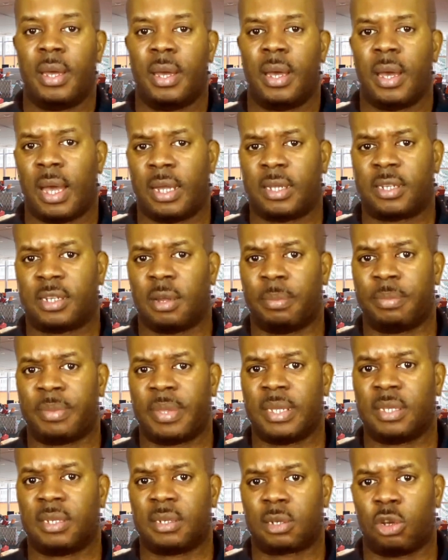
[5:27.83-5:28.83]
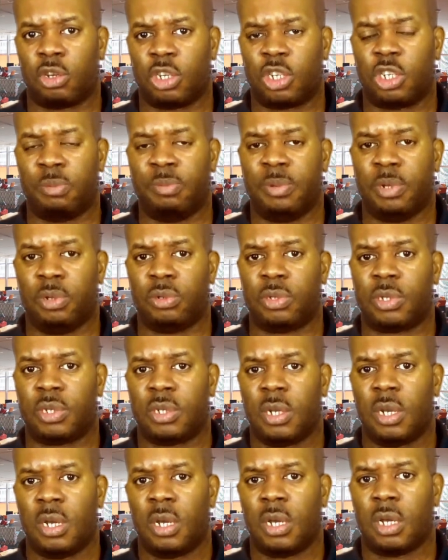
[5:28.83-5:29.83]
has something to contribute
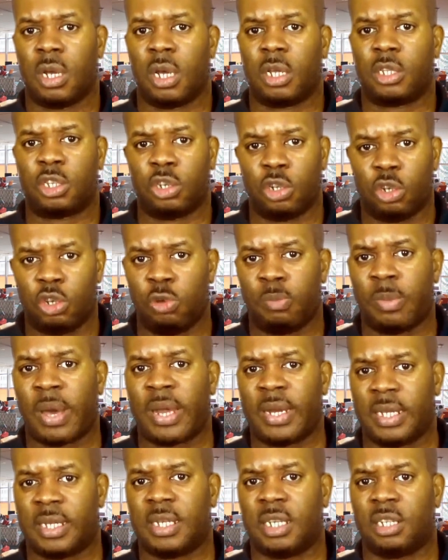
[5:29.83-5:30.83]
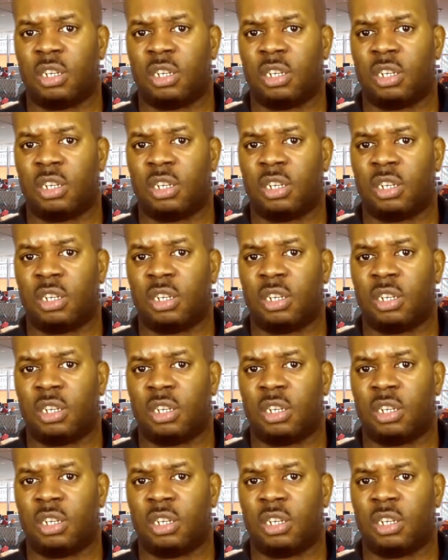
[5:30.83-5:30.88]
to humanity,